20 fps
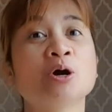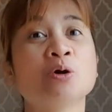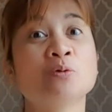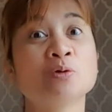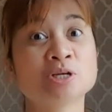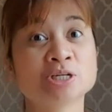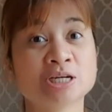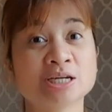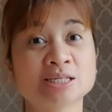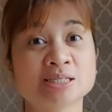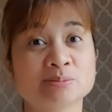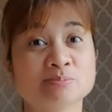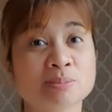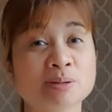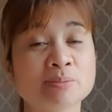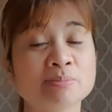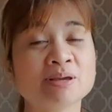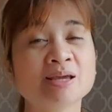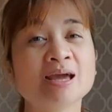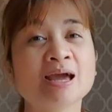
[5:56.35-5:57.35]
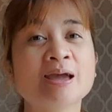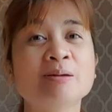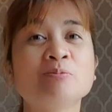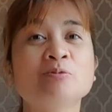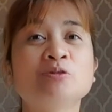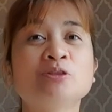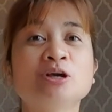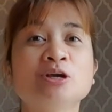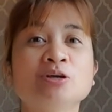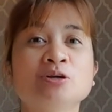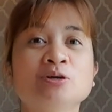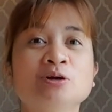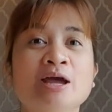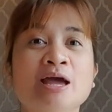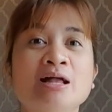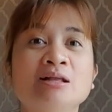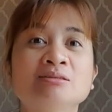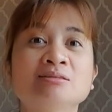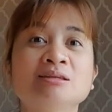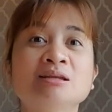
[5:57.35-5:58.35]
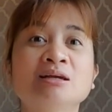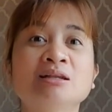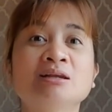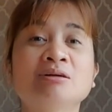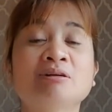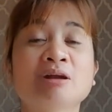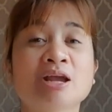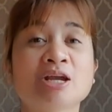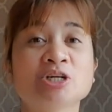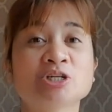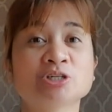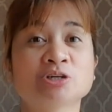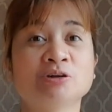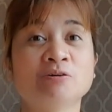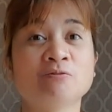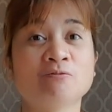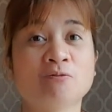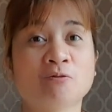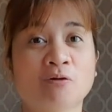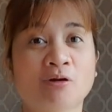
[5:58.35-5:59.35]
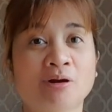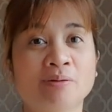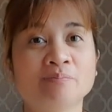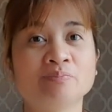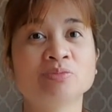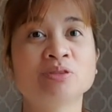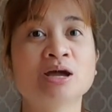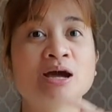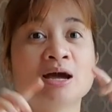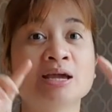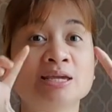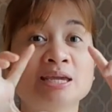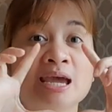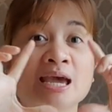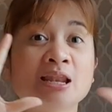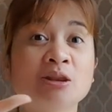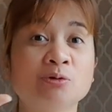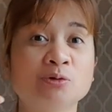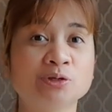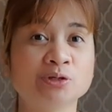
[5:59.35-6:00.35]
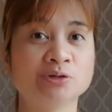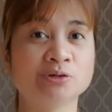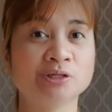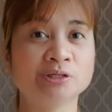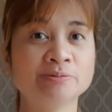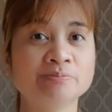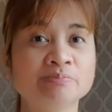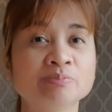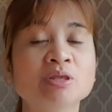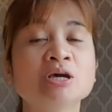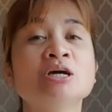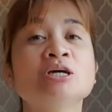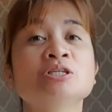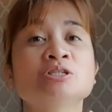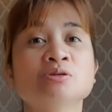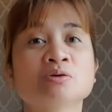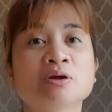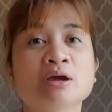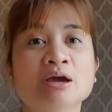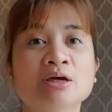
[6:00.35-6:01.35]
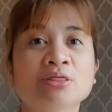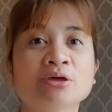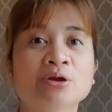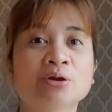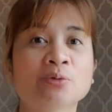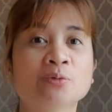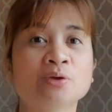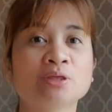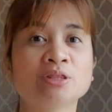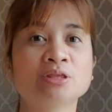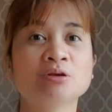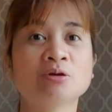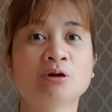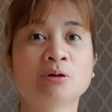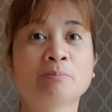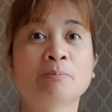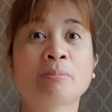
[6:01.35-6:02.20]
which is bibigay mo na yung health declaration form na yellow yun, together with your